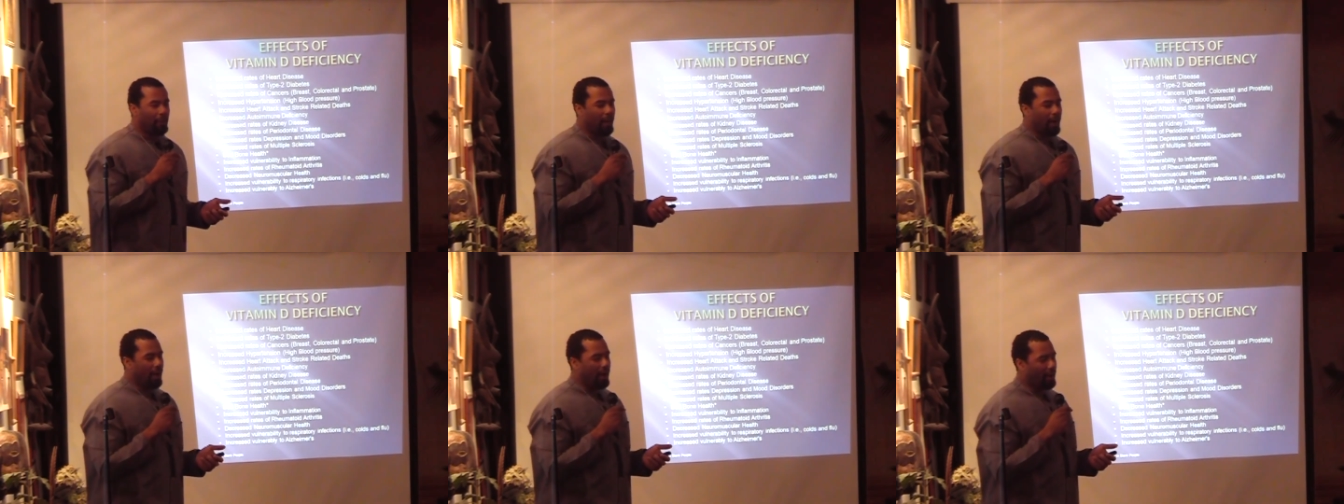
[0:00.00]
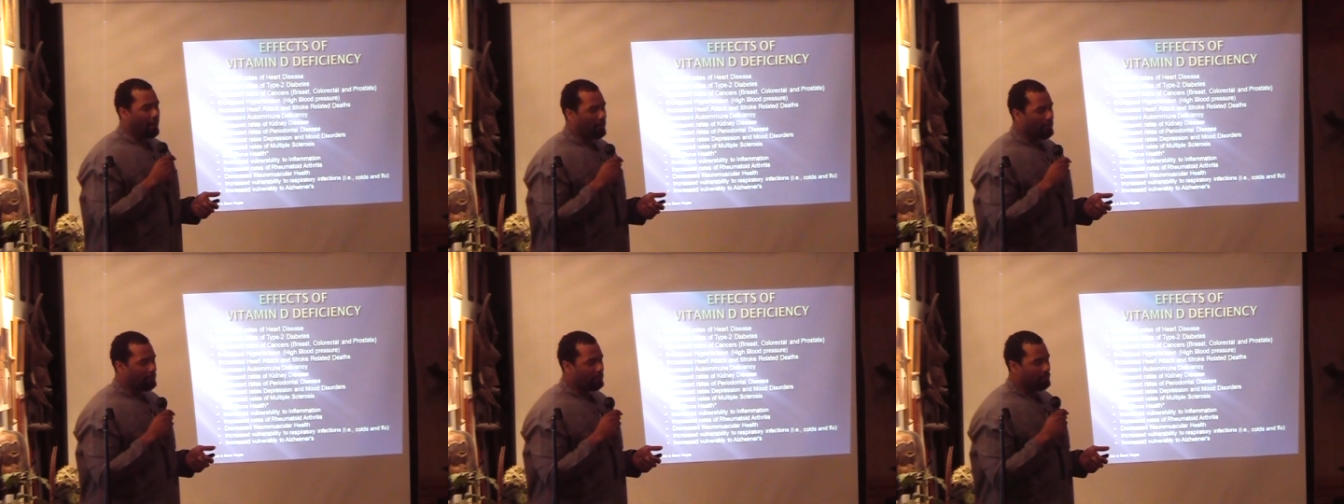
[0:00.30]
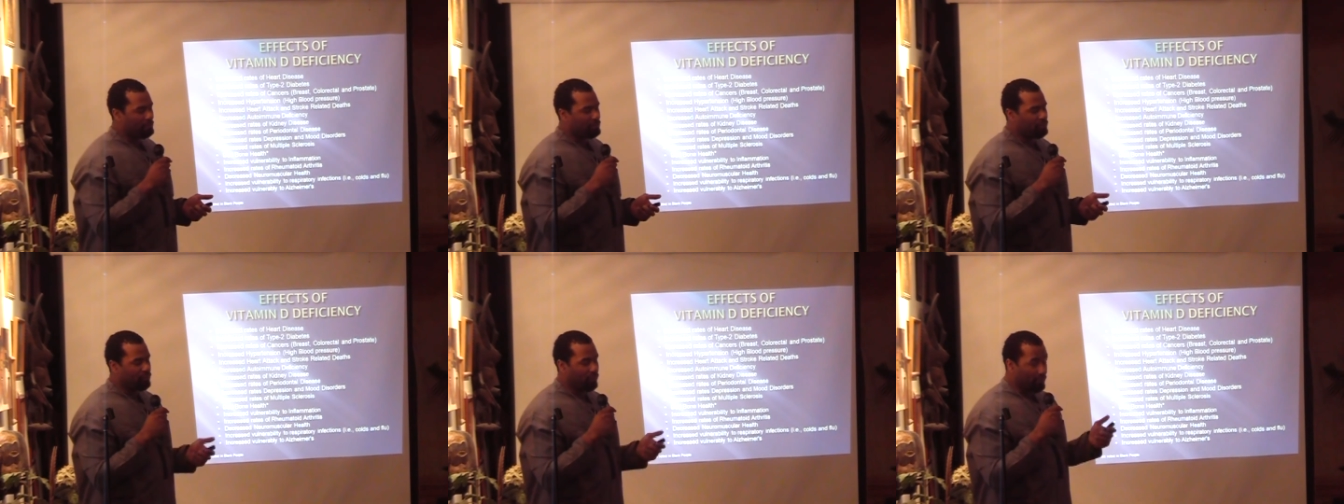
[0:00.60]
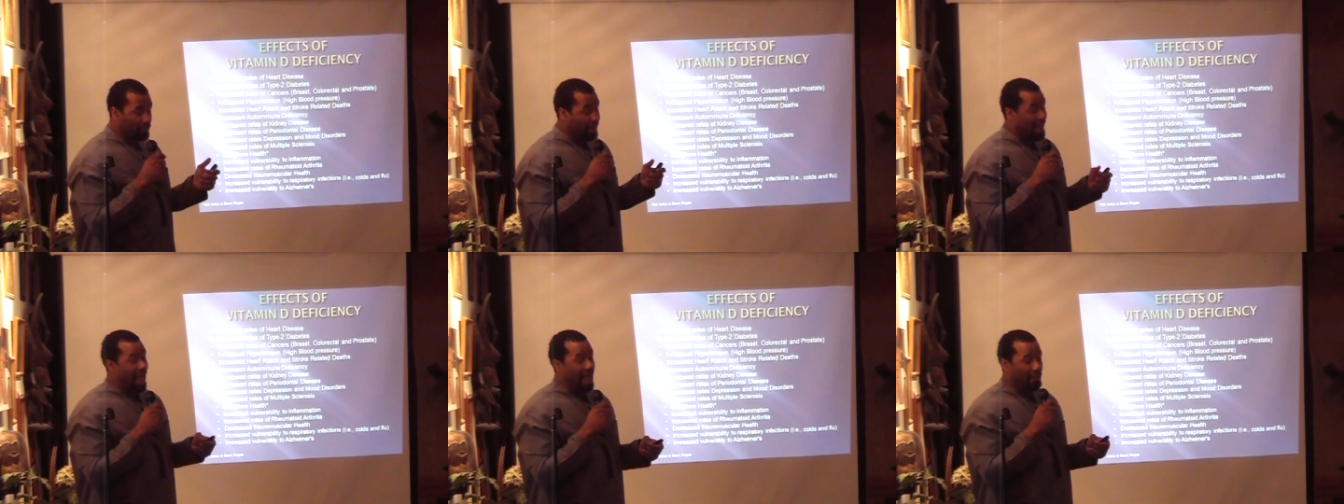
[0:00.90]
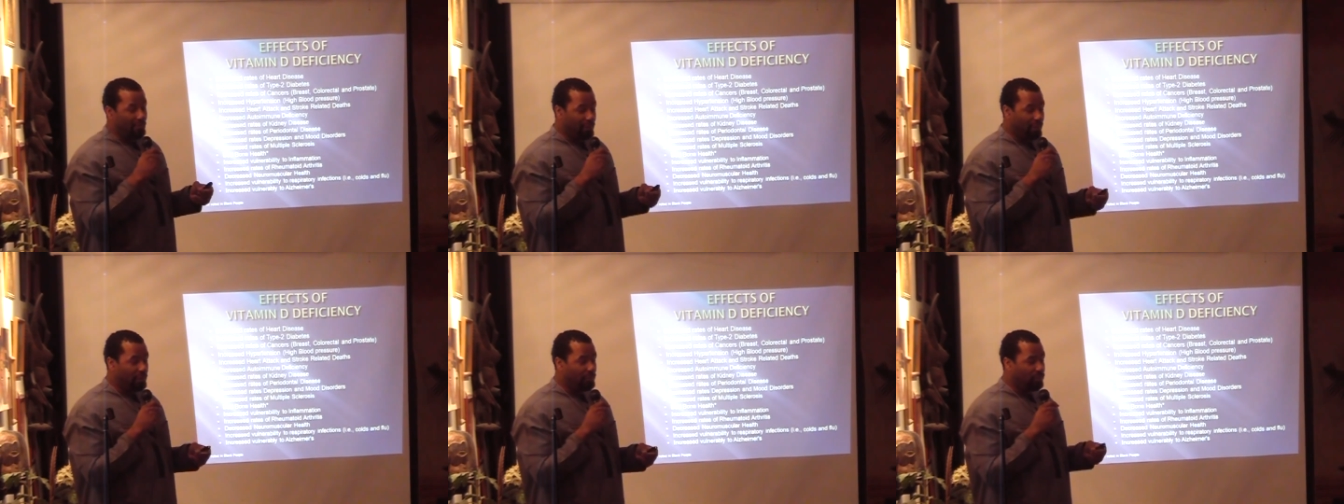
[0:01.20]
um, for
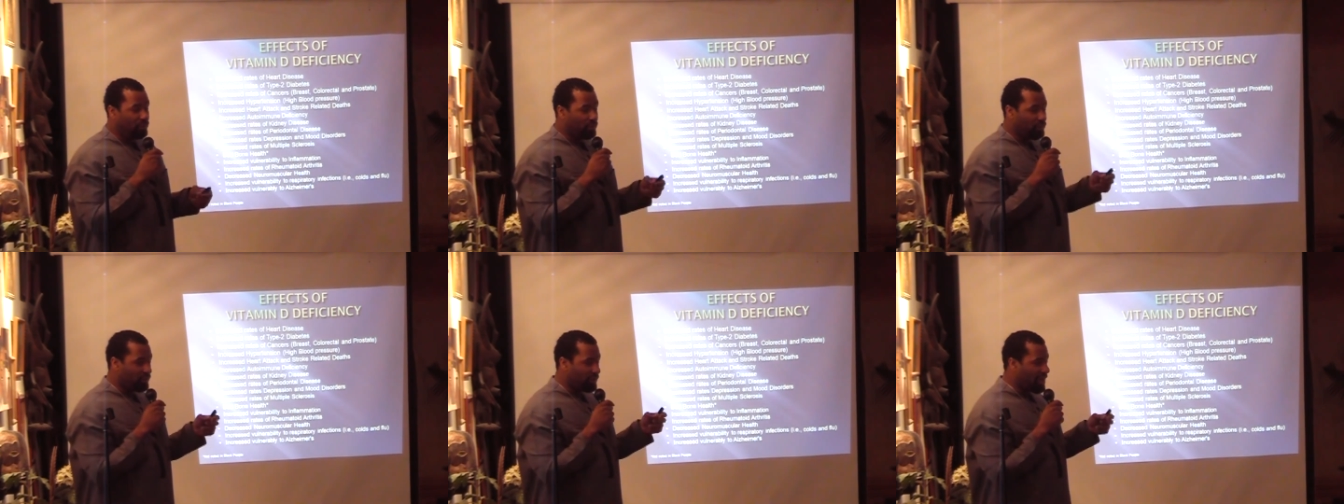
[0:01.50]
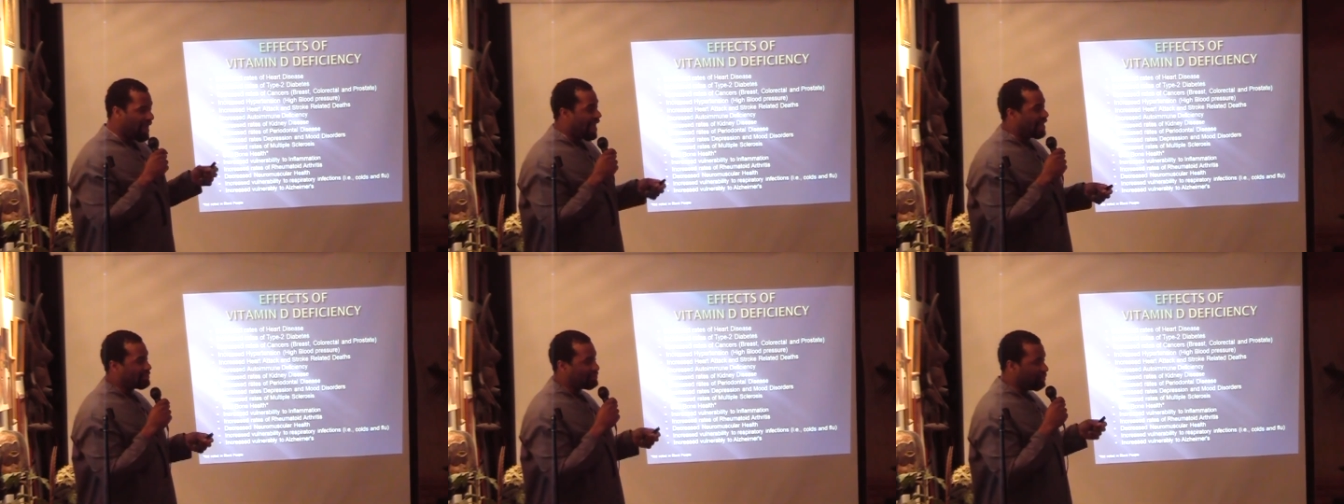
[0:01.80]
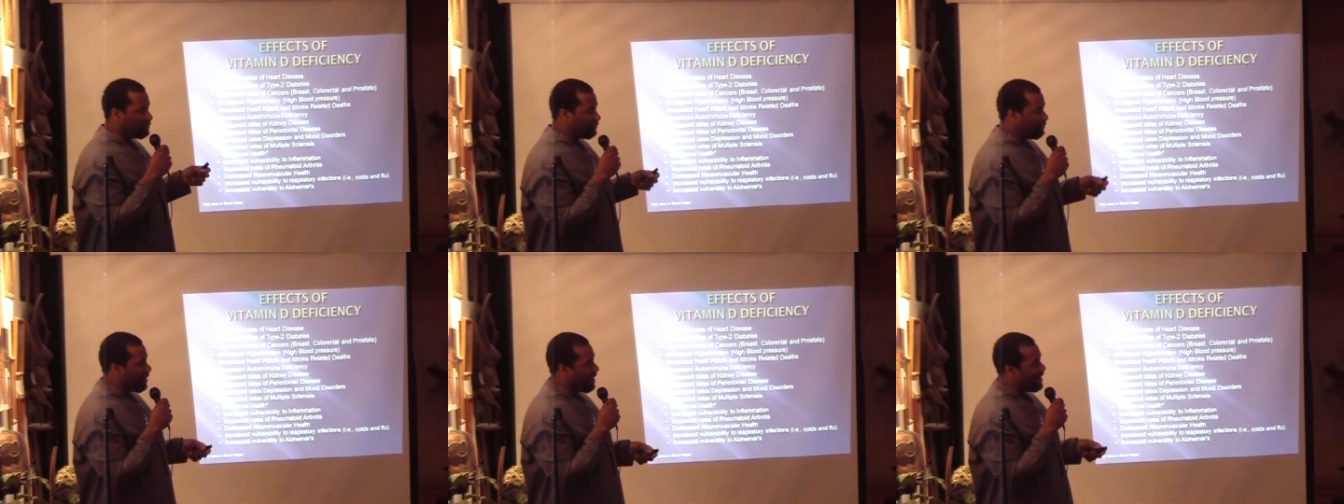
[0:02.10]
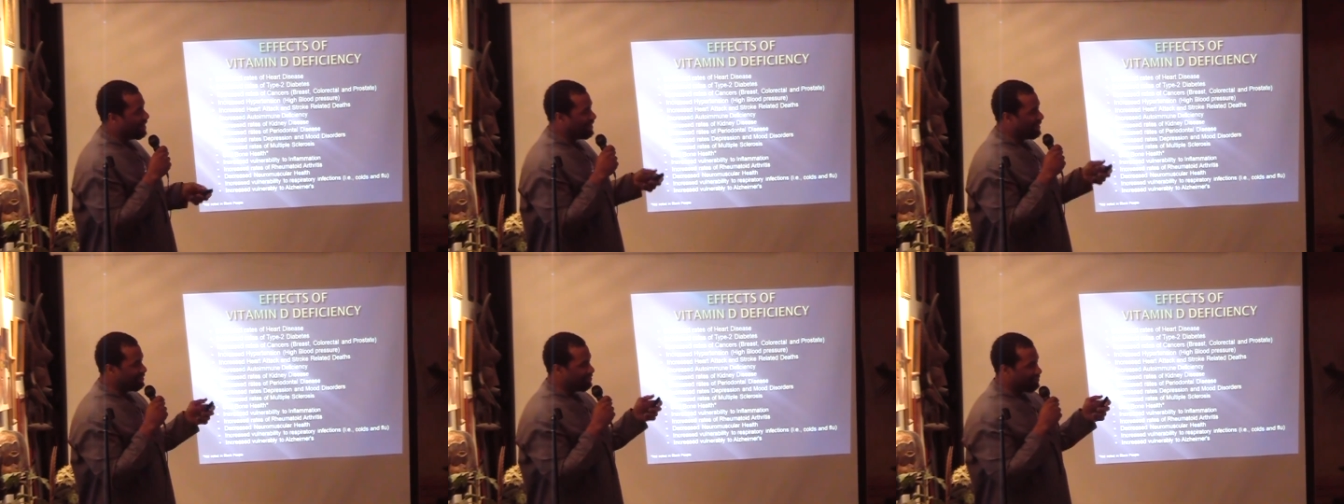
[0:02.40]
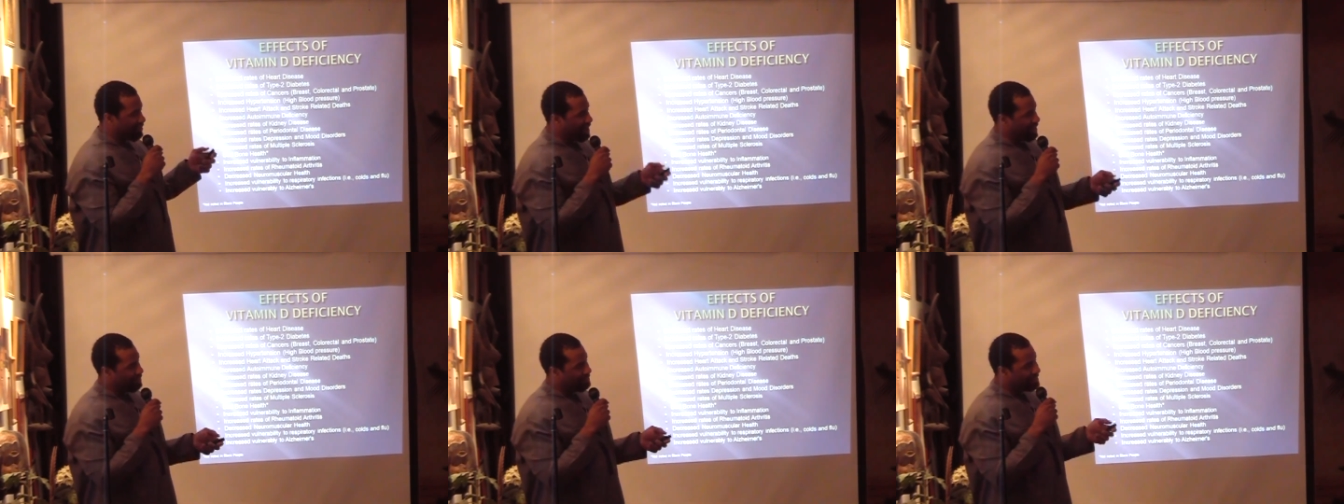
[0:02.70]
Black people, you actually find that
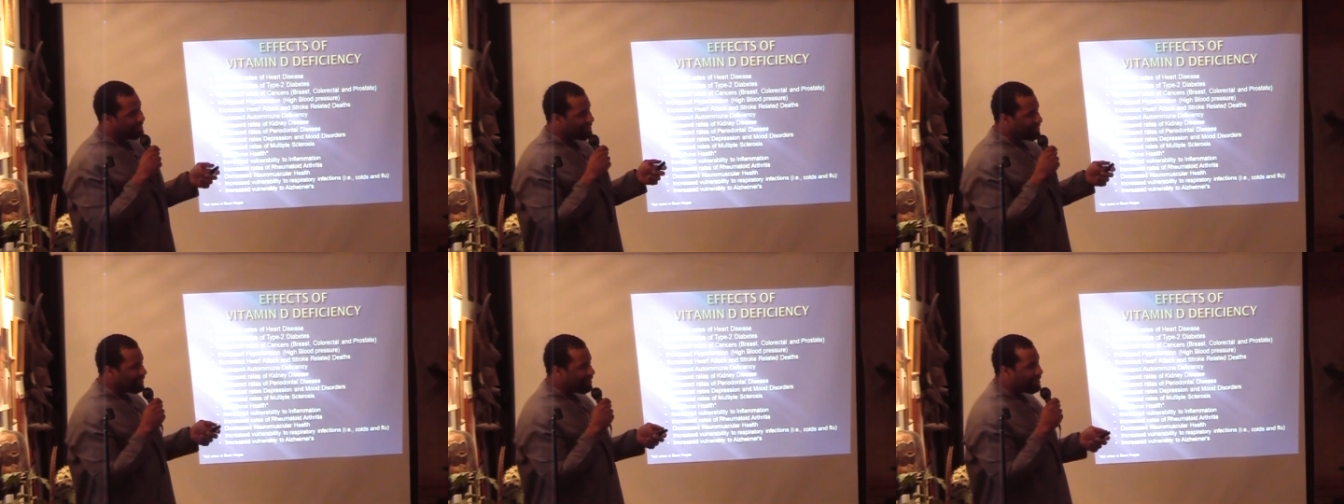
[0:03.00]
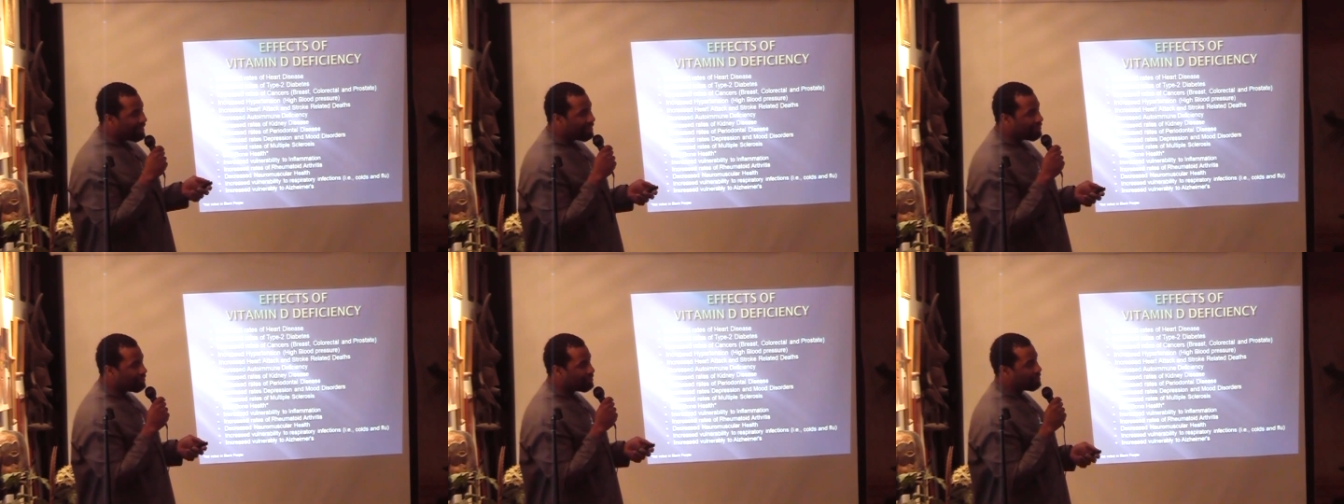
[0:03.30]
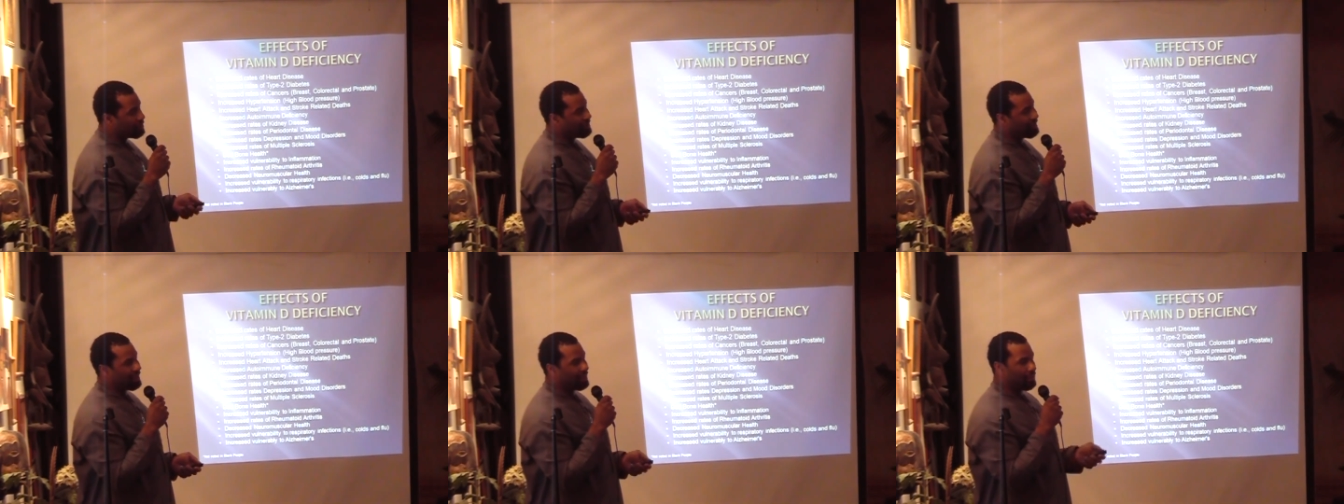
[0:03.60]
the vitamin D levels,